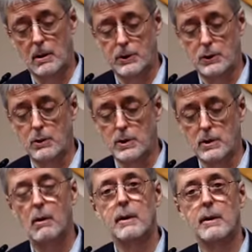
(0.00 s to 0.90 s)
cultures,
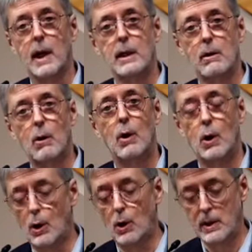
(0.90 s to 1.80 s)
taught that
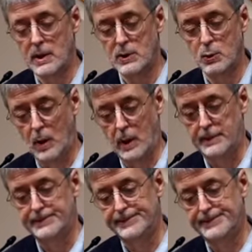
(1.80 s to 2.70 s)
all is
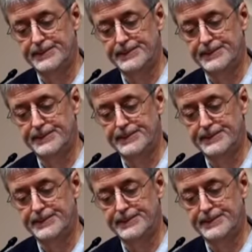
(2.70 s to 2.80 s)
one.